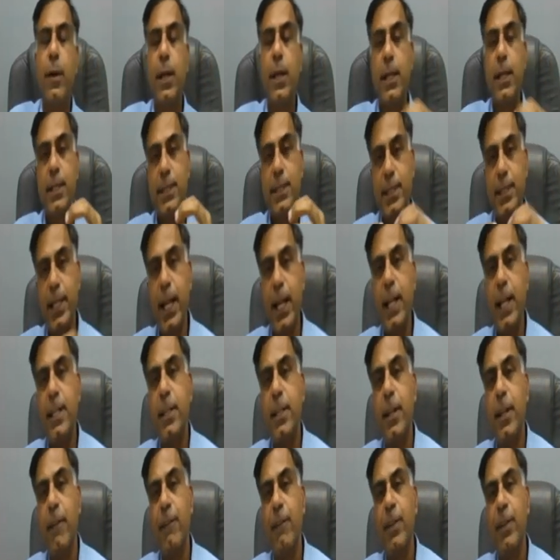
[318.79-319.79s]
CIT
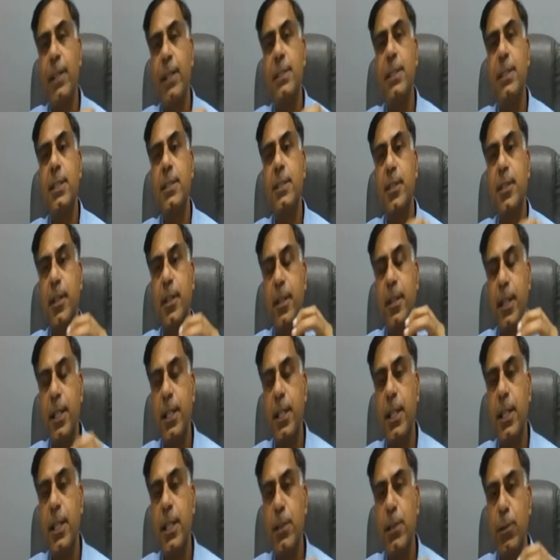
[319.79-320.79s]
appeals is 30
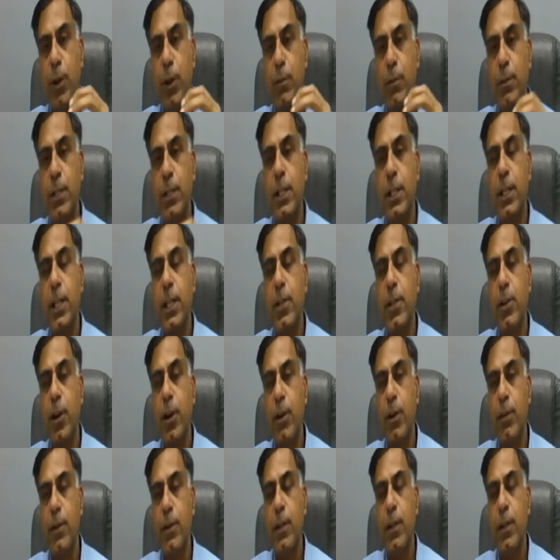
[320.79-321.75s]
days from the date of